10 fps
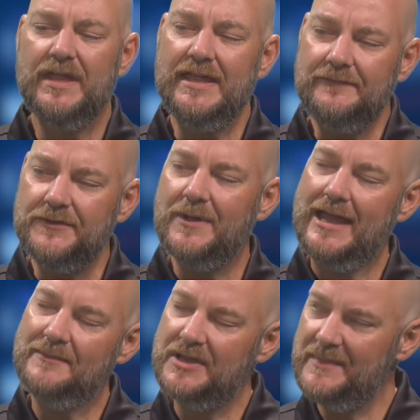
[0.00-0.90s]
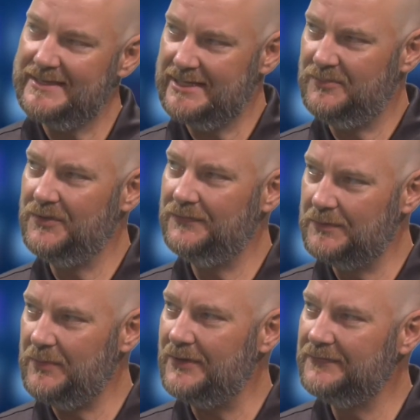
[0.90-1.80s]
If you happen to mess up on the
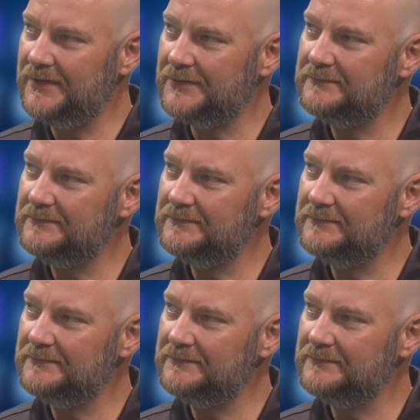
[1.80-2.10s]
football field,